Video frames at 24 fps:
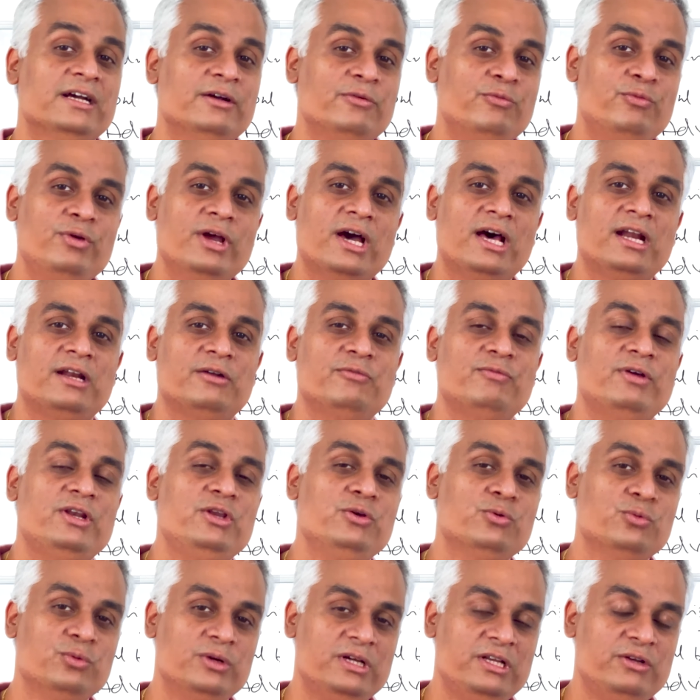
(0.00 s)
We are When
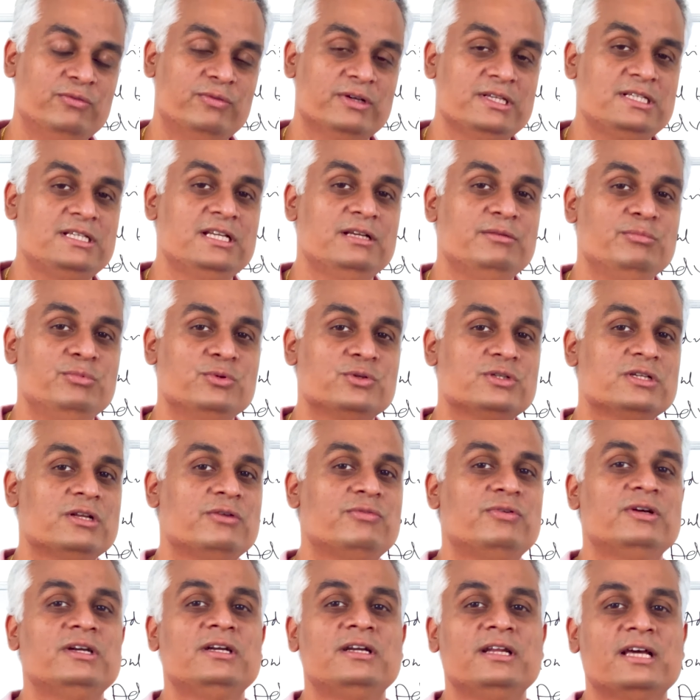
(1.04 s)
you invest in mutual
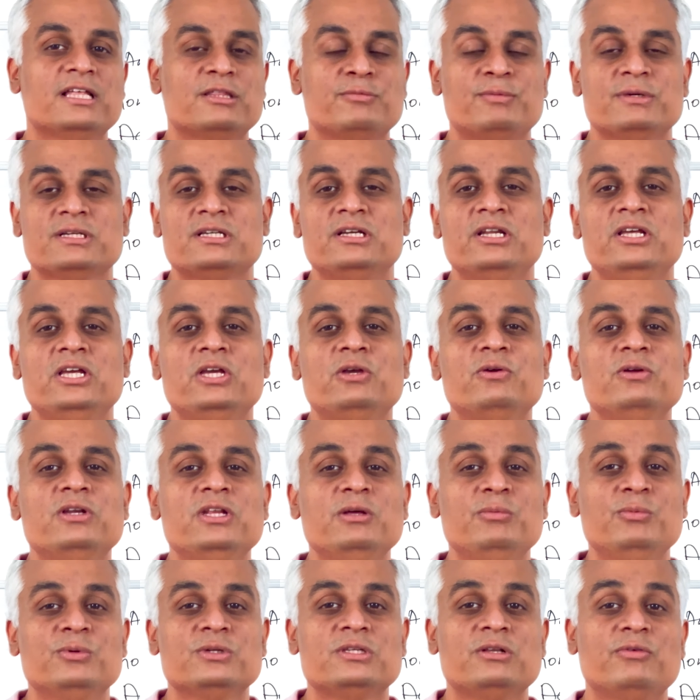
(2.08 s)
fund, especially equity
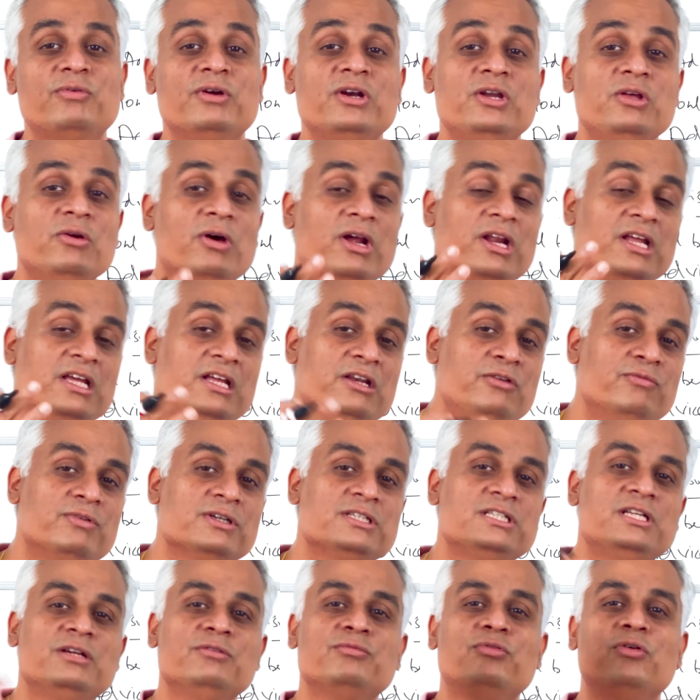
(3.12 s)
mutual fund, you are
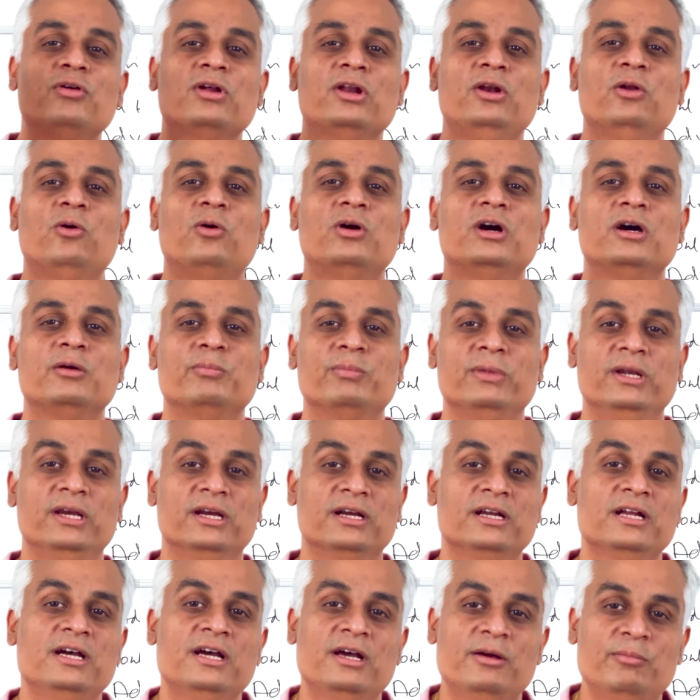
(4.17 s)
investing for a longer period,
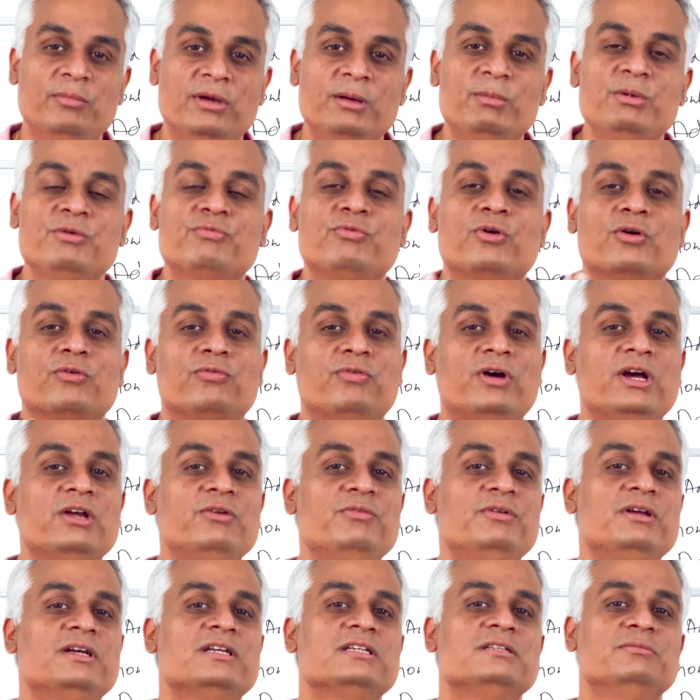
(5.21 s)
maybe for 5
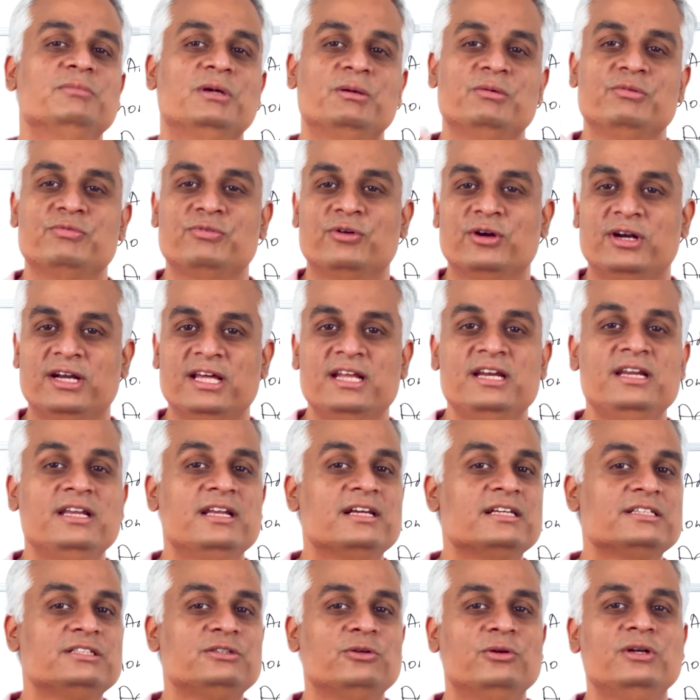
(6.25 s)
years, maybe for 10
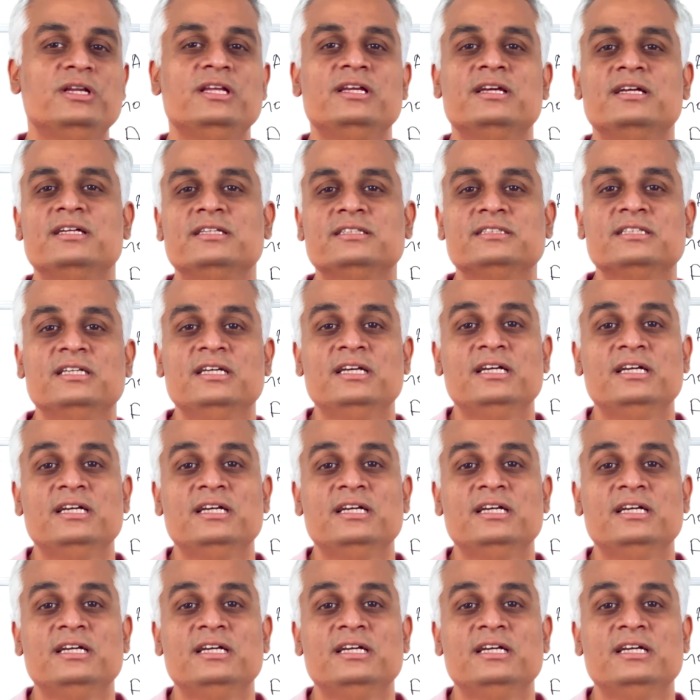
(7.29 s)
years, 20 years,